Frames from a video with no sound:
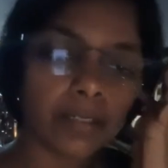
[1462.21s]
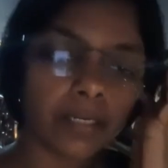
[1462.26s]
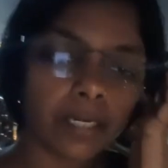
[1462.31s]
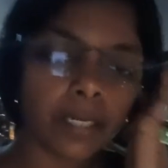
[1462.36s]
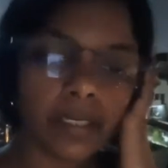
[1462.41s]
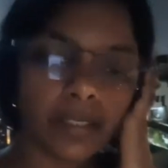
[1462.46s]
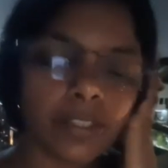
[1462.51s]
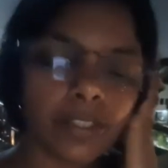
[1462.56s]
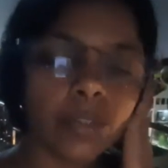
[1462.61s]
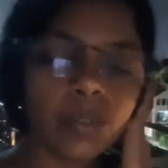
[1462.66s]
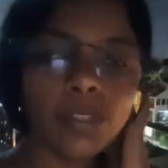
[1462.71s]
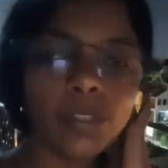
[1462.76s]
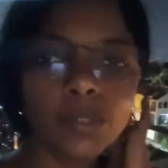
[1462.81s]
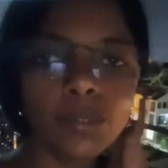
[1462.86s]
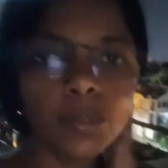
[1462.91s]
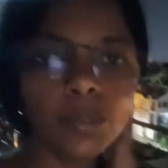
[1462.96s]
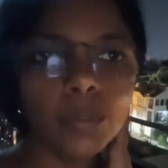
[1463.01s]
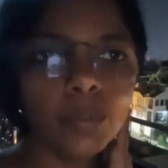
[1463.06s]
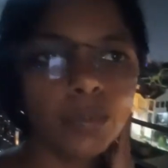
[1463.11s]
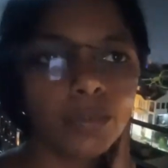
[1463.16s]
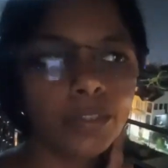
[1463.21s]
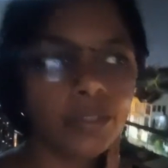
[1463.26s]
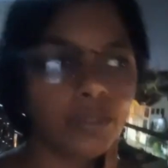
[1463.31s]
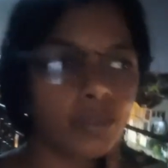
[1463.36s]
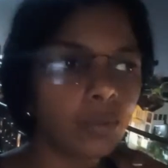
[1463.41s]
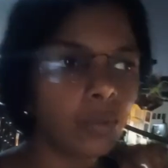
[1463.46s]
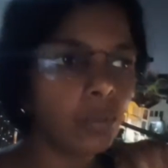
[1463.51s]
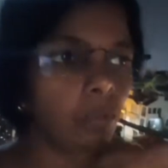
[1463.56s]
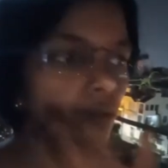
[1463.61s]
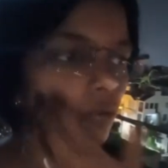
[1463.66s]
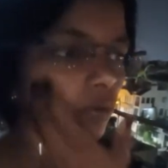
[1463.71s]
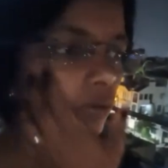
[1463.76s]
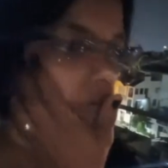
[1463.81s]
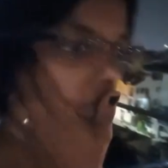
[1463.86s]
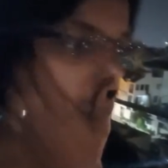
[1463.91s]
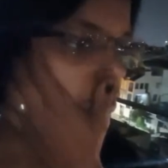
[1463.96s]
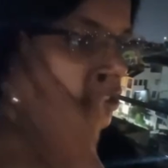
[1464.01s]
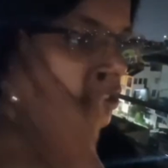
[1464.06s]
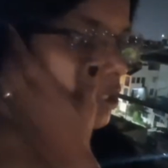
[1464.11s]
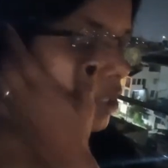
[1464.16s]
So you don't know the
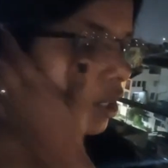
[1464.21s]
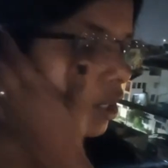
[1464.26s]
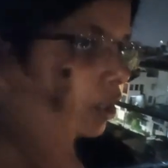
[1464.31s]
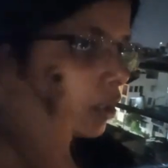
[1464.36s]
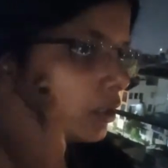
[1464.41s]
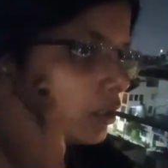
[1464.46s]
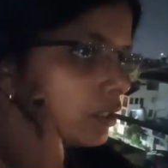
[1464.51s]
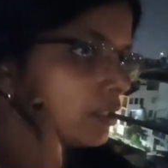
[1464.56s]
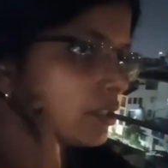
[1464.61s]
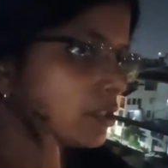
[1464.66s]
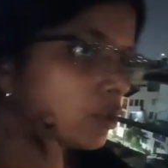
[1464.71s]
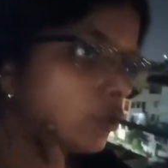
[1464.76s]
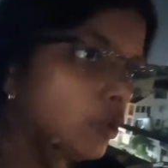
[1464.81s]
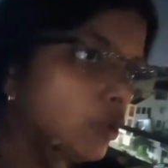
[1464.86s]
song, it's going to